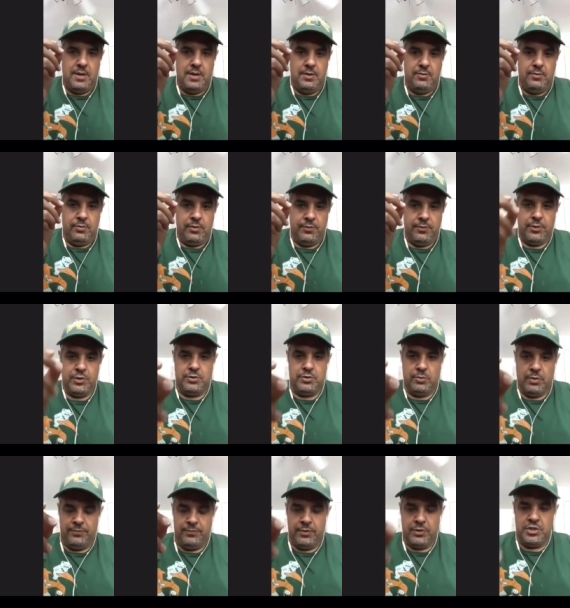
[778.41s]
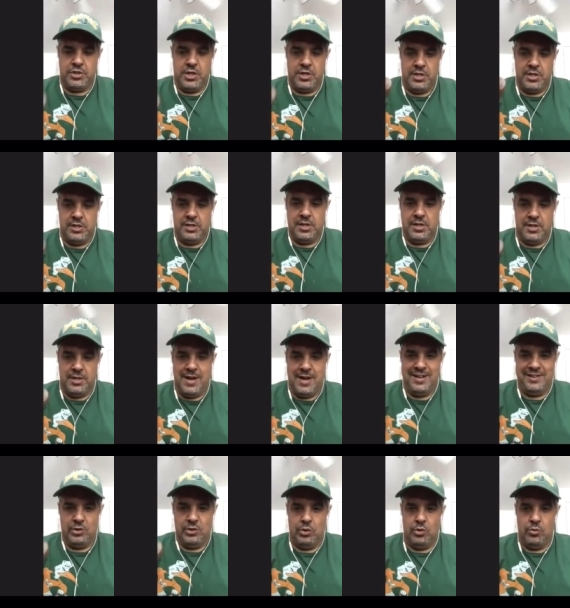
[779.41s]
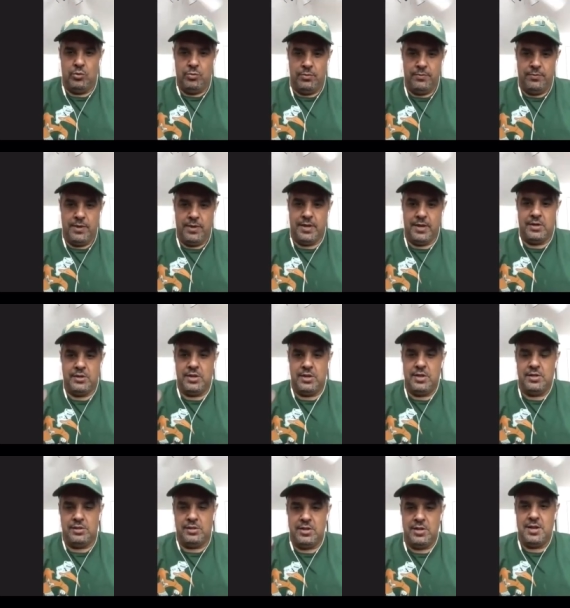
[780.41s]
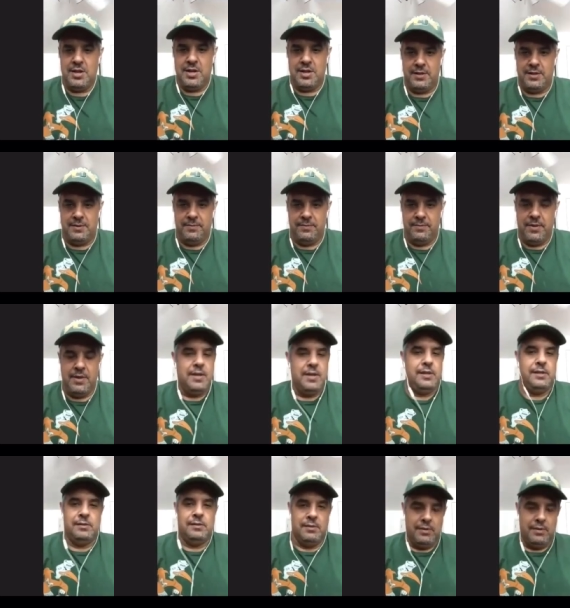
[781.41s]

The, what Virginia did not do against Etienne. Yep.